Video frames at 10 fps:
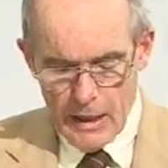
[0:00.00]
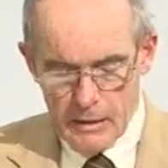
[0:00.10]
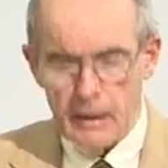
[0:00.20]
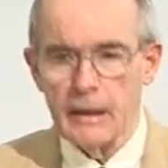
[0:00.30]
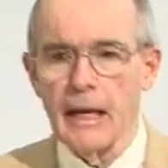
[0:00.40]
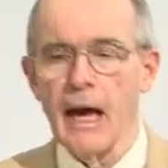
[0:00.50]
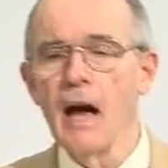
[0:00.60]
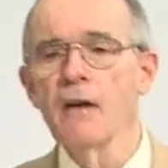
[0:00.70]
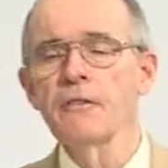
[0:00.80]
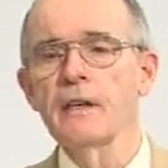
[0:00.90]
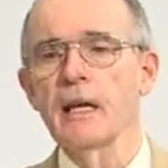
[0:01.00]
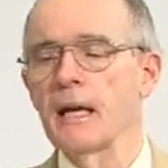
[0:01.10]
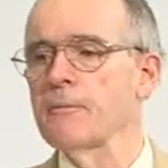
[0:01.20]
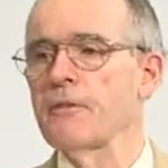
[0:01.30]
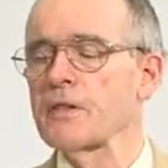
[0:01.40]
And Calvin
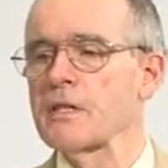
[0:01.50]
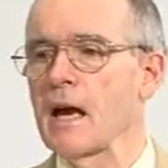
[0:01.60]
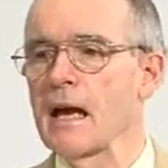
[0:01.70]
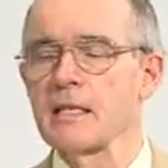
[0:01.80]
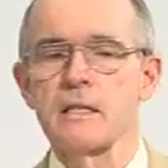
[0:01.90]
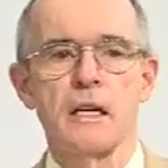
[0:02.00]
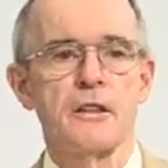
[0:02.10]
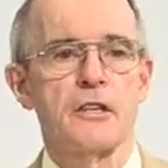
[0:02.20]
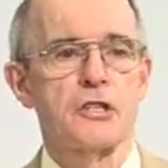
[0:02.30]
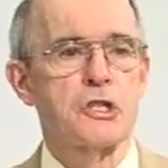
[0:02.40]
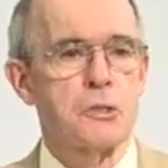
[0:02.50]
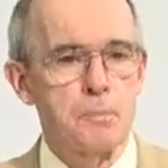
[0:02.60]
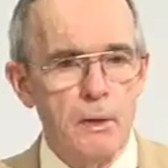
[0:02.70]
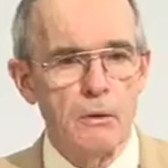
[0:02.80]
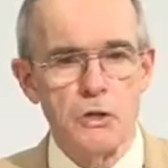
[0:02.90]
emphasized the
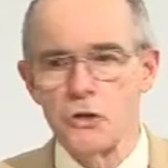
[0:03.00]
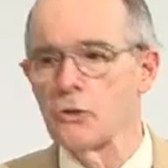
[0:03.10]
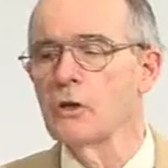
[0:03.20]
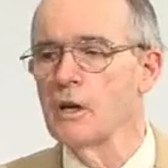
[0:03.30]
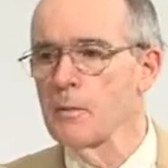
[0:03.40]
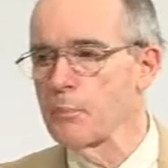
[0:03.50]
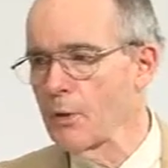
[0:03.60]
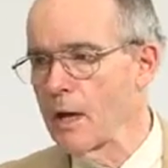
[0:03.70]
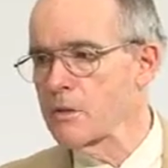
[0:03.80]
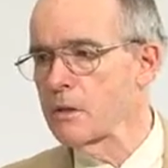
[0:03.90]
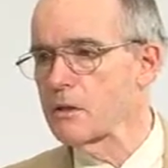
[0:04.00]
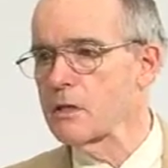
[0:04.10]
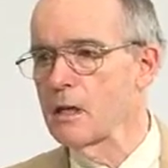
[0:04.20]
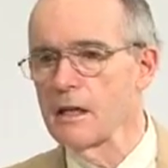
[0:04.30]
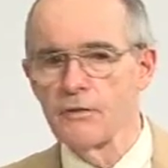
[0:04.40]
spiritual
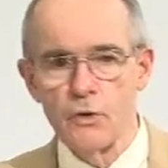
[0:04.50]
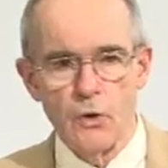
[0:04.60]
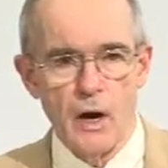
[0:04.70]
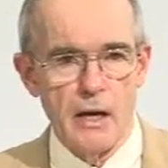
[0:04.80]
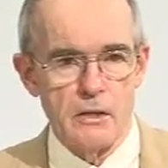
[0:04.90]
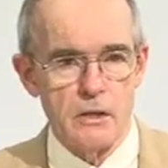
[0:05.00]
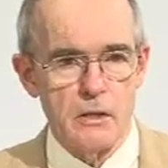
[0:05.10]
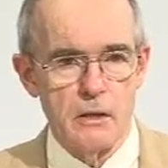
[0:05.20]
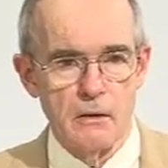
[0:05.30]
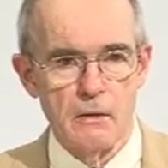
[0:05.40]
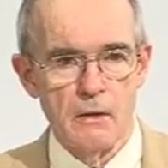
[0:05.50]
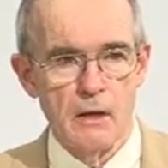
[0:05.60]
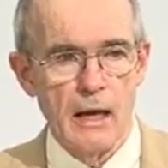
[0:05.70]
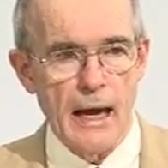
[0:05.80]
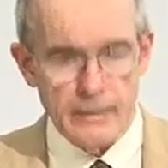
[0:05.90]
presence of Christ
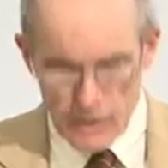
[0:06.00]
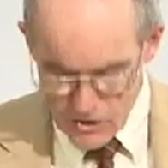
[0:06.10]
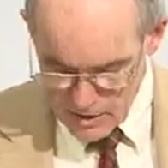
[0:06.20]
at